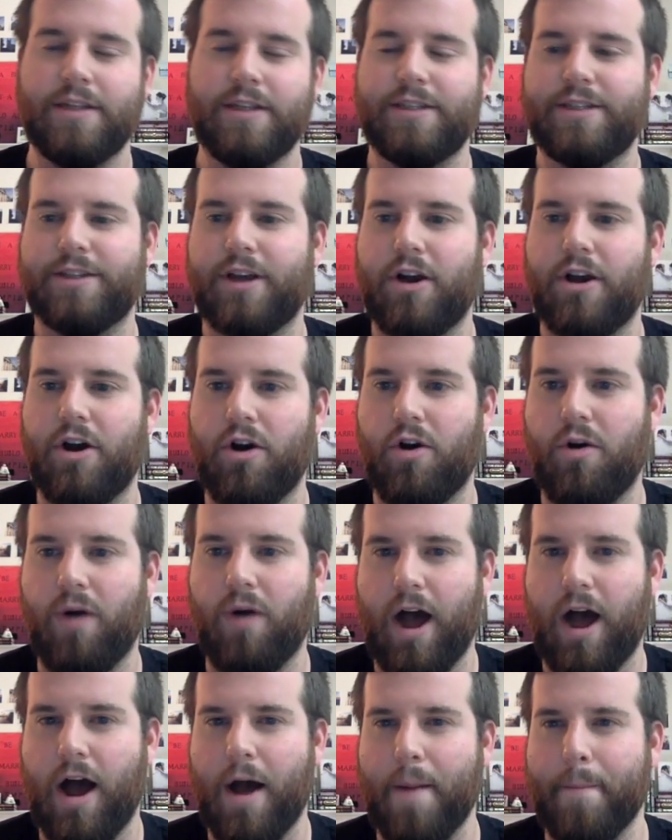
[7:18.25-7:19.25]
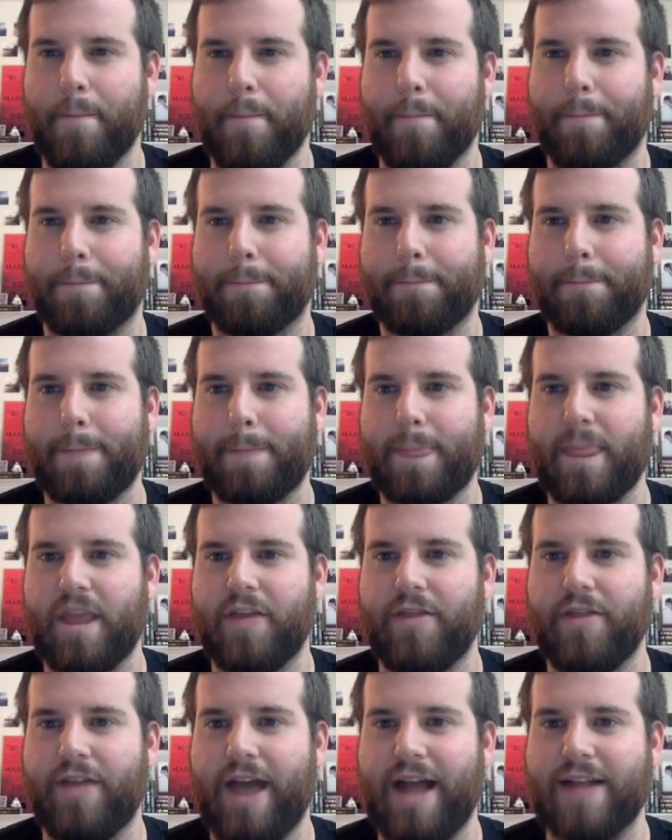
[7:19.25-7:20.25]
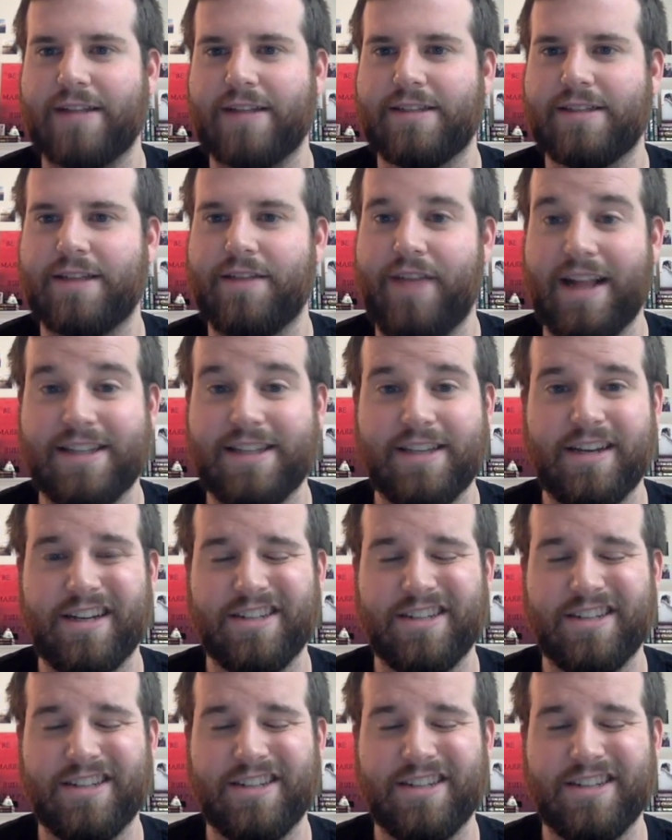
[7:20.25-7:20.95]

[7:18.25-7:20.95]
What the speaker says: So that's